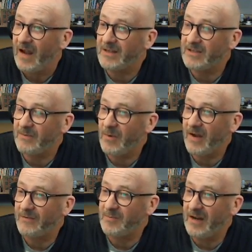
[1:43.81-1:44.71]
And something we
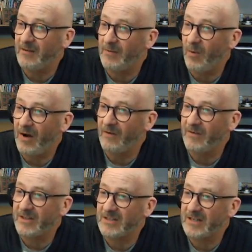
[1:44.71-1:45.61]
have to be a little bit aware of
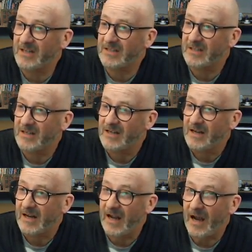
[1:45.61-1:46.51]
is this
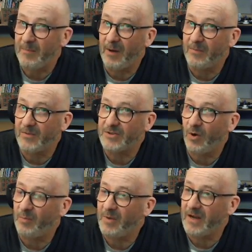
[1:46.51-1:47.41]
gap up the
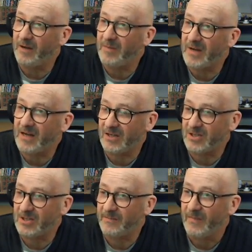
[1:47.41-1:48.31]
top here,
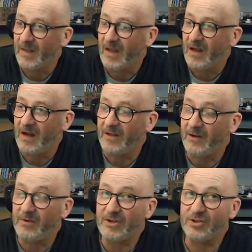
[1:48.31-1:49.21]
because
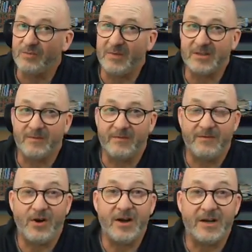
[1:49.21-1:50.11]
there really should be some
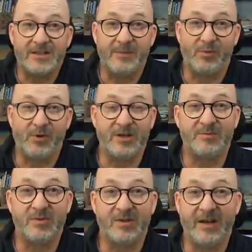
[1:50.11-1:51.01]
fire
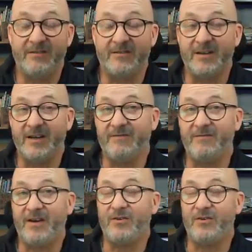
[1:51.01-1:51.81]
separation between there, and very